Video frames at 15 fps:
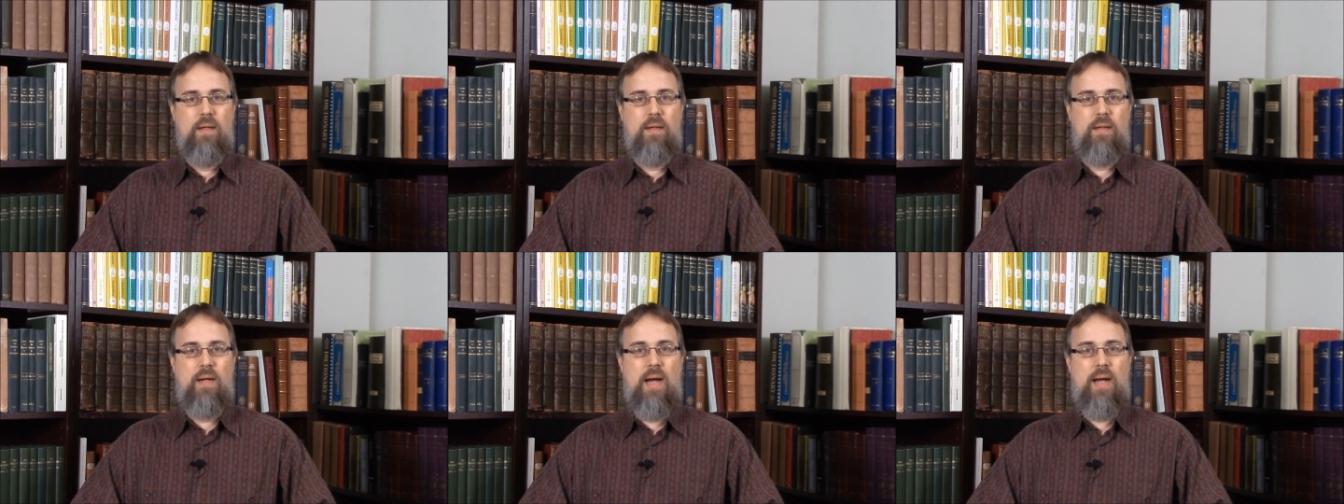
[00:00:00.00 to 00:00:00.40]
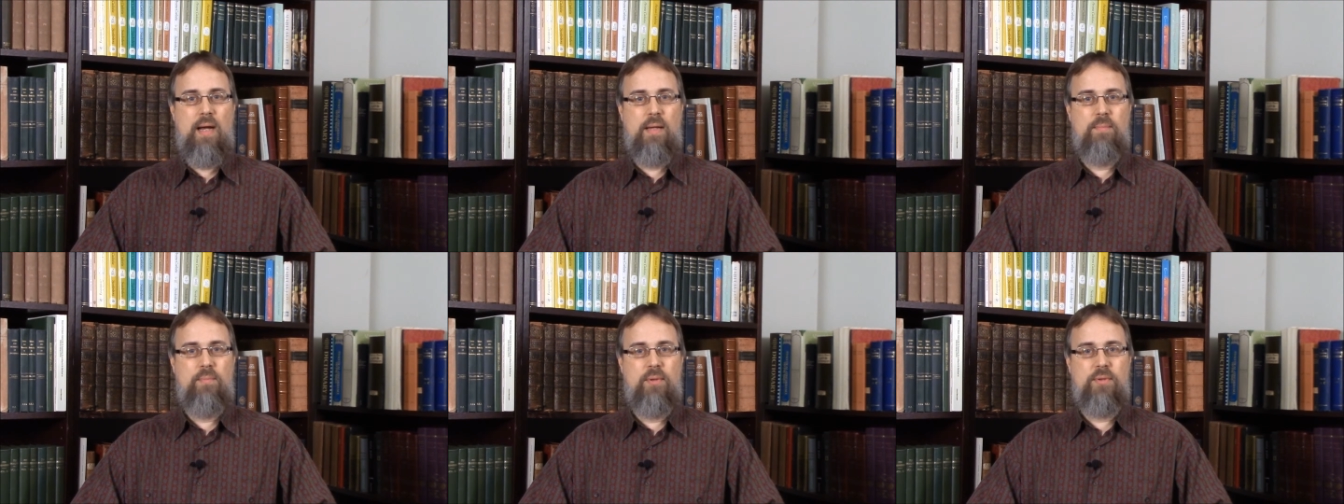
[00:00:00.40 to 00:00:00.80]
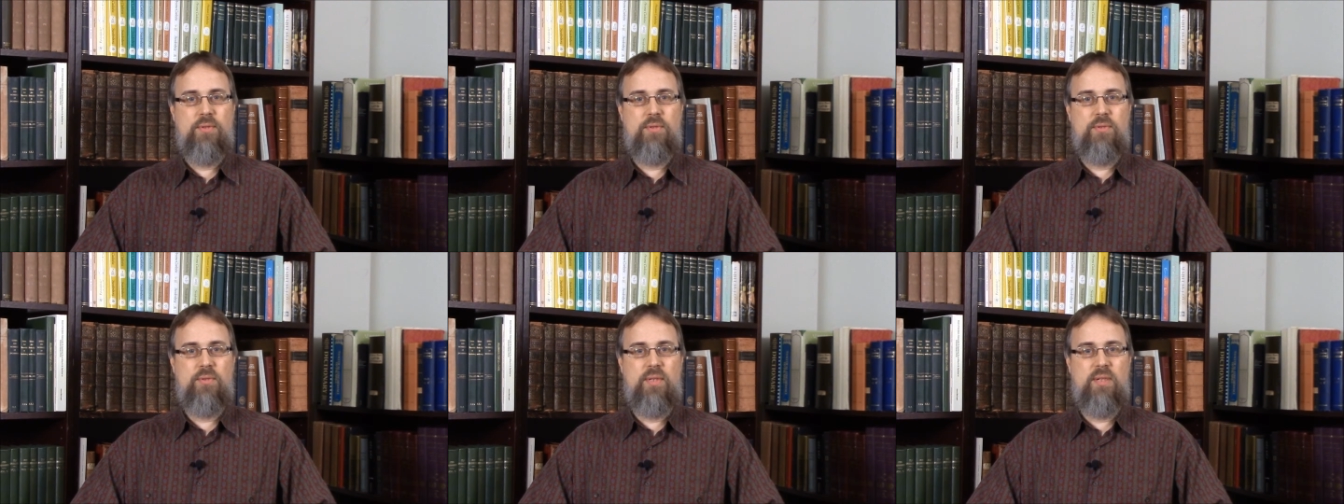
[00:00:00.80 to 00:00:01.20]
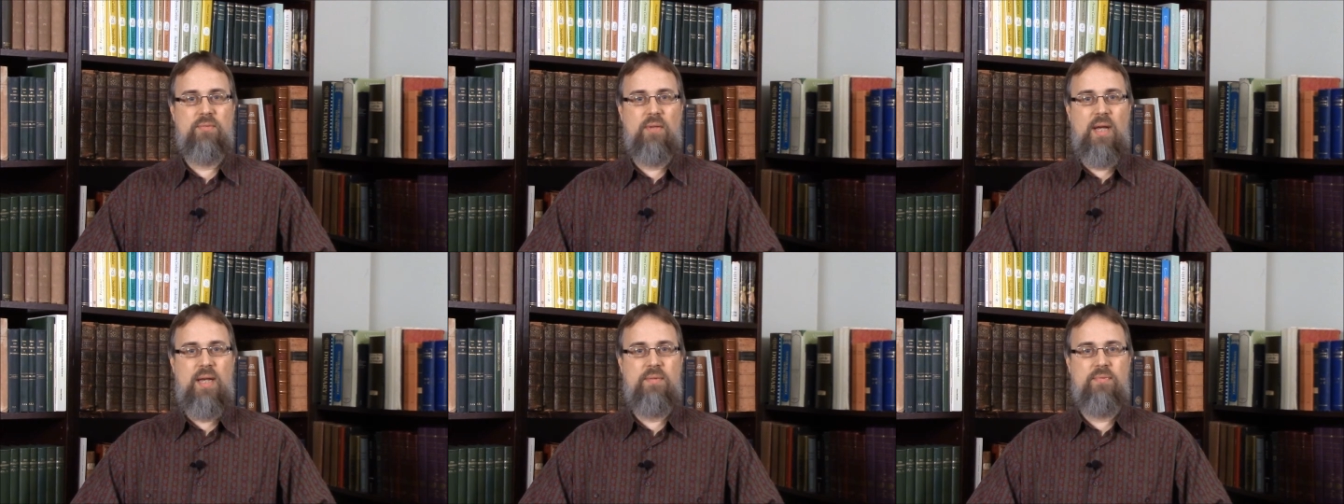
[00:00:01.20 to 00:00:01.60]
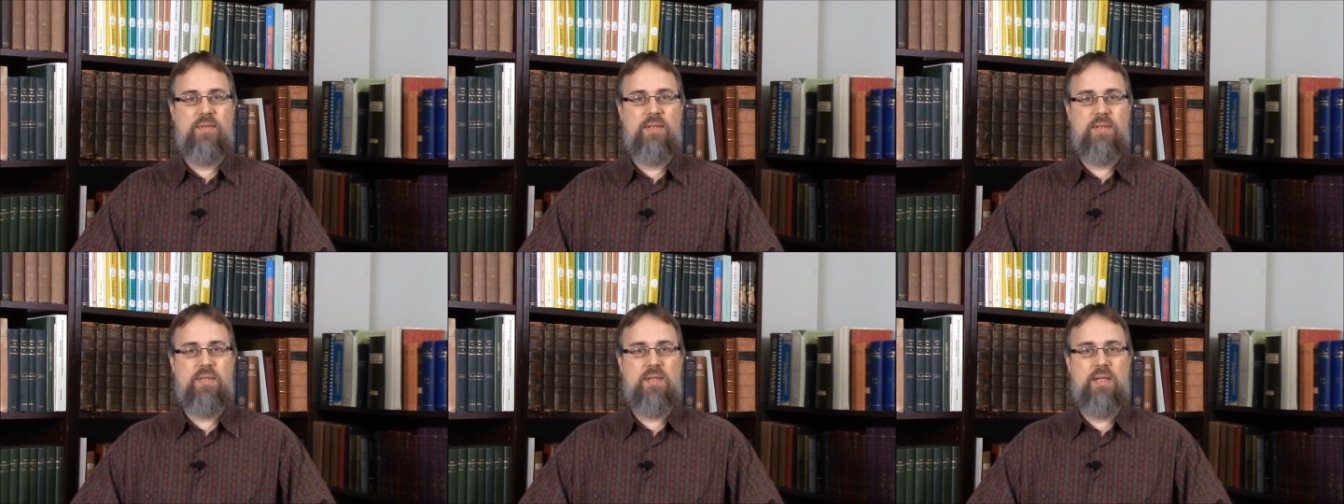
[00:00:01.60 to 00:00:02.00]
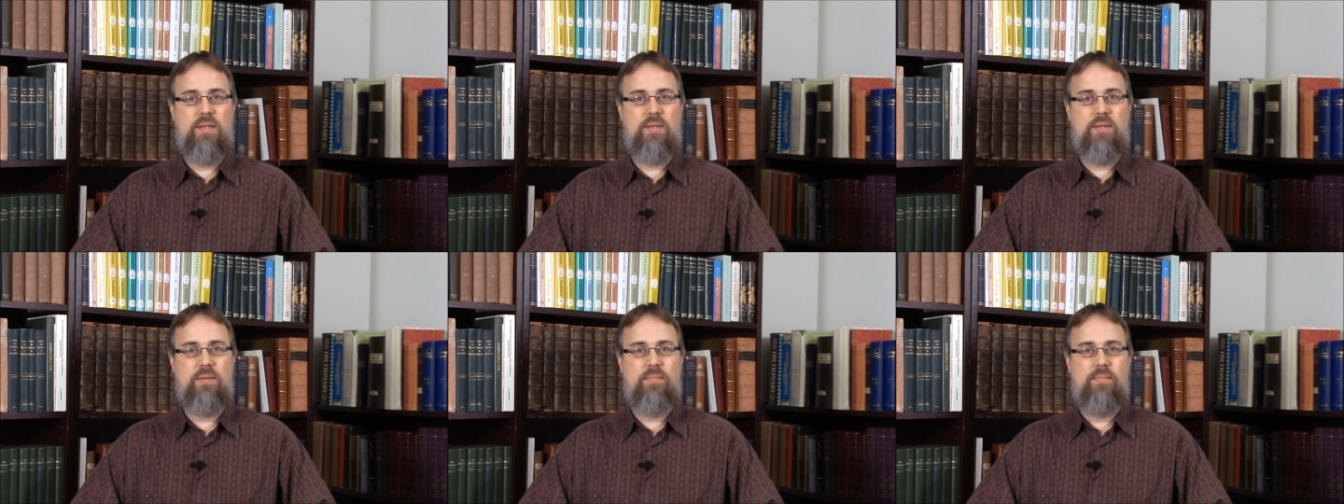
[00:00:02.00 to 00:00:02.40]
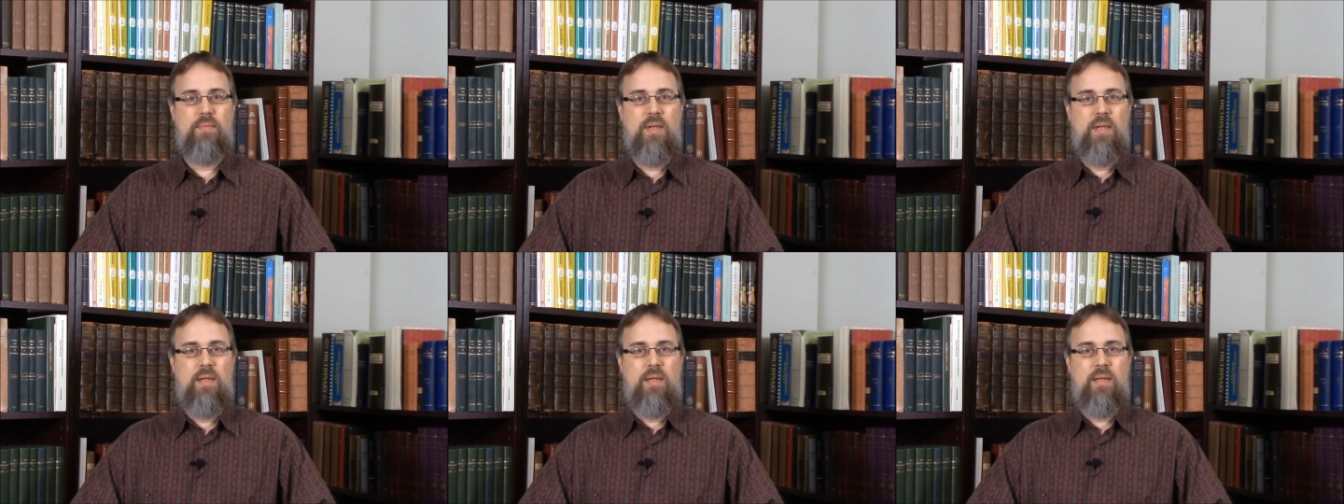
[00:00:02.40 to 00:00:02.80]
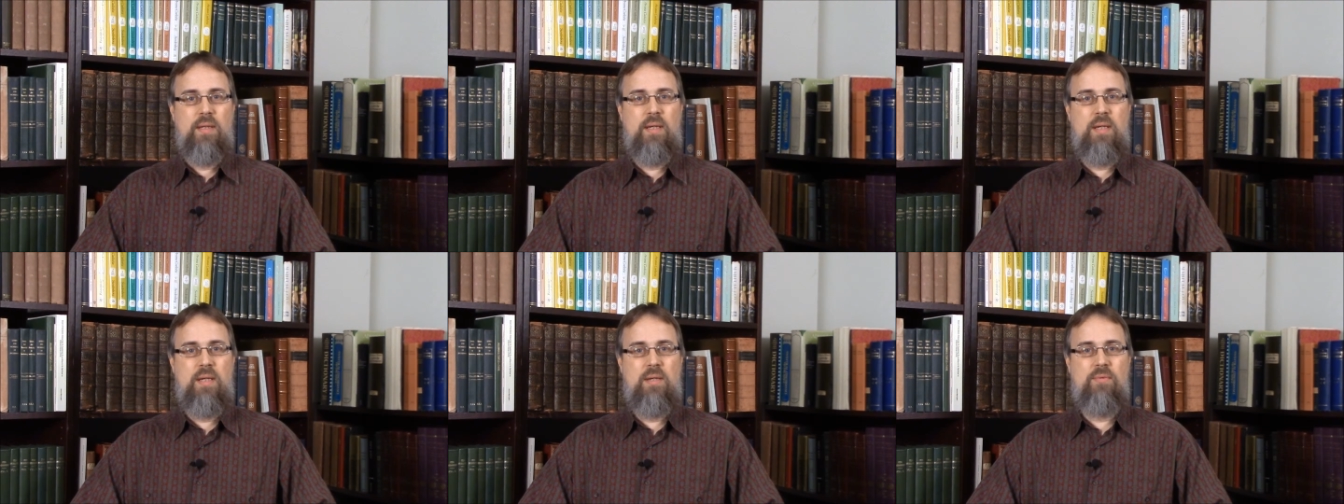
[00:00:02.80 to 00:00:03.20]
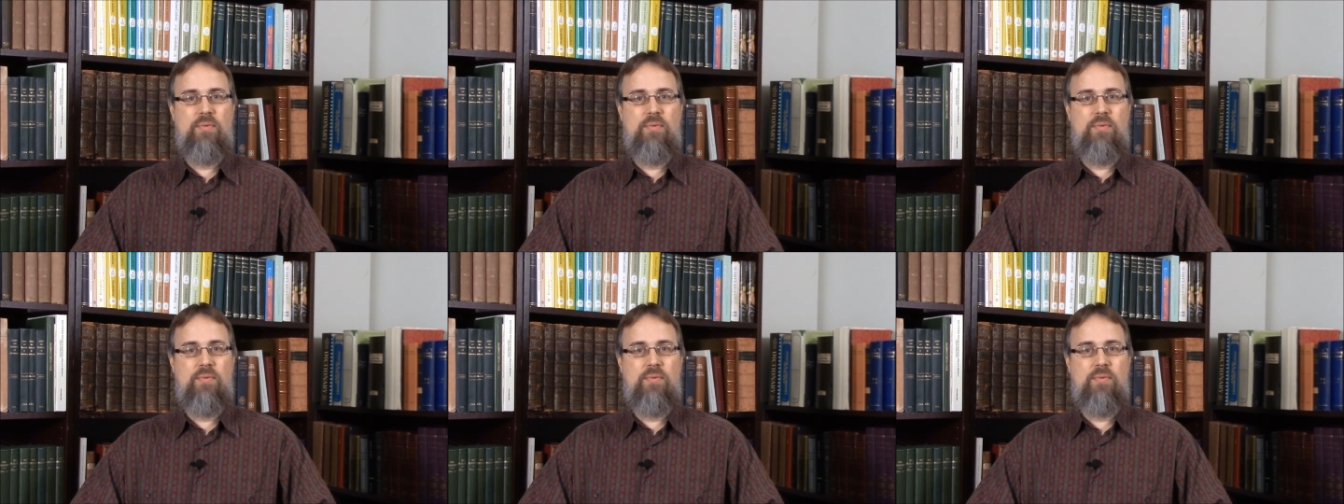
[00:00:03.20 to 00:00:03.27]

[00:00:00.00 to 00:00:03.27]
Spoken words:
God put the tree of life in the center. Eve